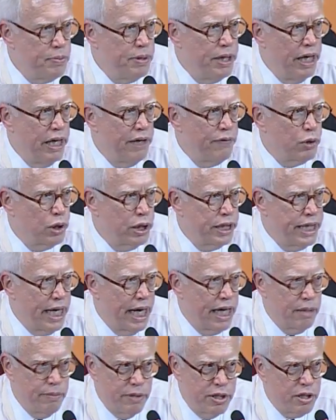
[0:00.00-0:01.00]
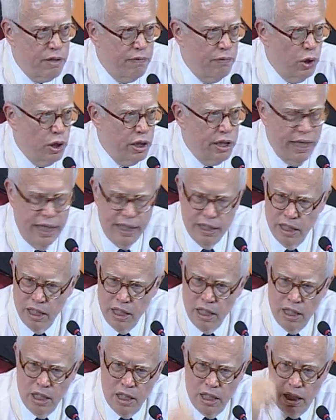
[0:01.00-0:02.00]
behavioral economists have looked at
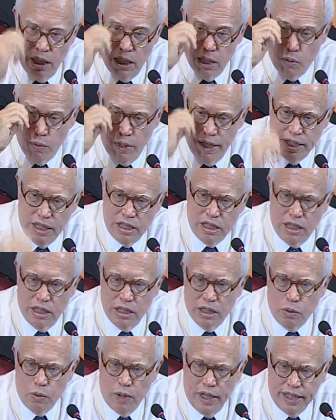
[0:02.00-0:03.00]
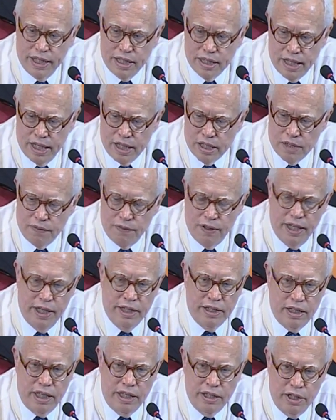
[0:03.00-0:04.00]
uh, quite uh, quite extensively,
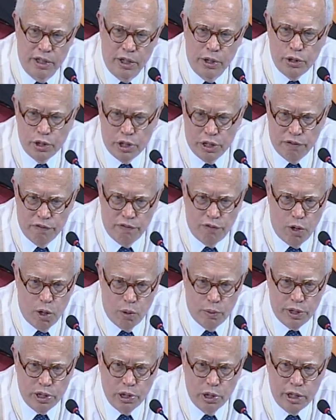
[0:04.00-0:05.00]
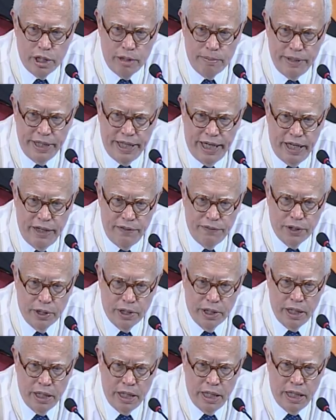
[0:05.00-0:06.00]
and, and the notion of forward-looking behavior.
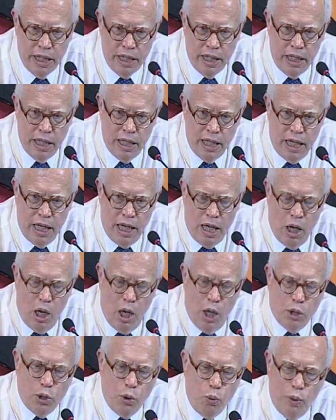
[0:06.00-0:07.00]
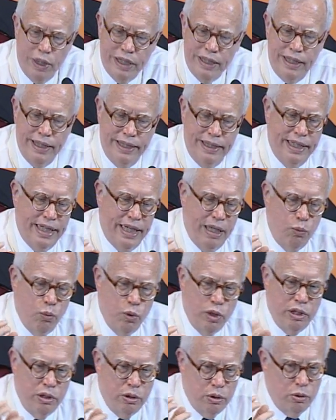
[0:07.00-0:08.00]
The one thing that I
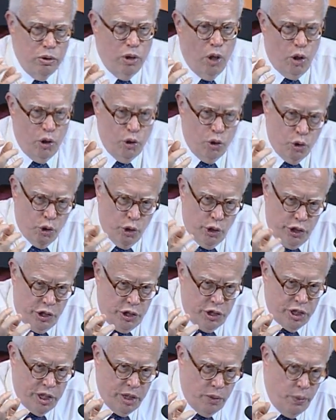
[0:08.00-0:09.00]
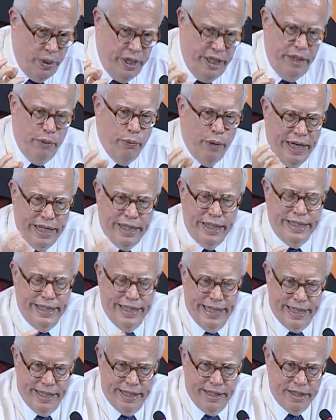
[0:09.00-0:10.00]
would urge that we
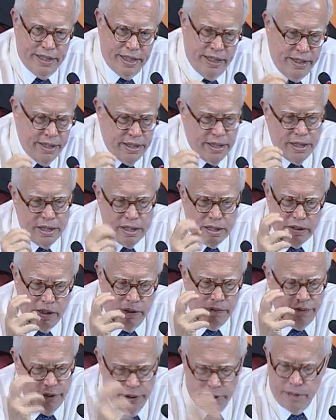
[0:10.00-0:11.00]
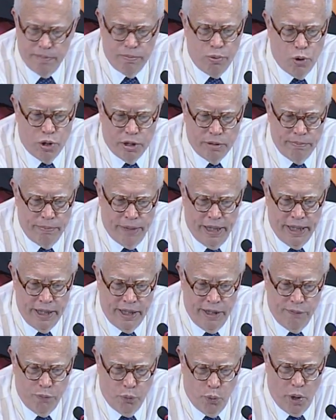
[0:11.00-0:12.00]
recognize, and this is a very important
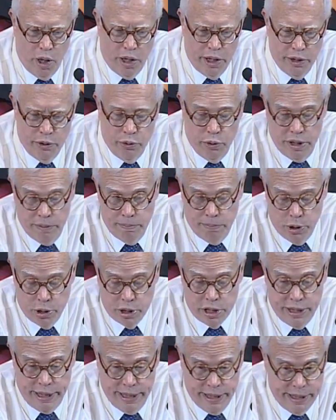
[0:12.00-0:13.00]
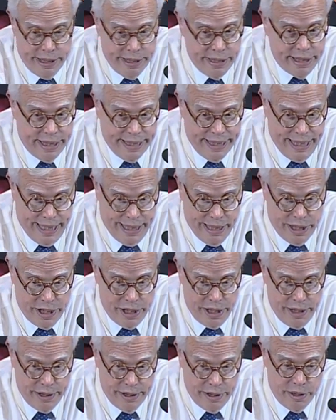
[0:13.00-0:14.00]
body of work in, in personality
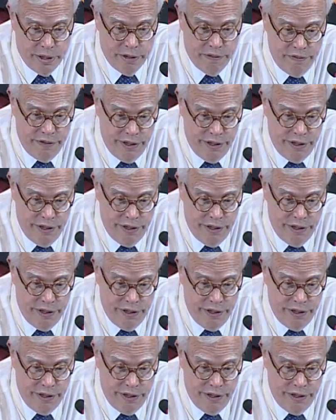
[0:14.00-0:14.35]
psychology, is there's a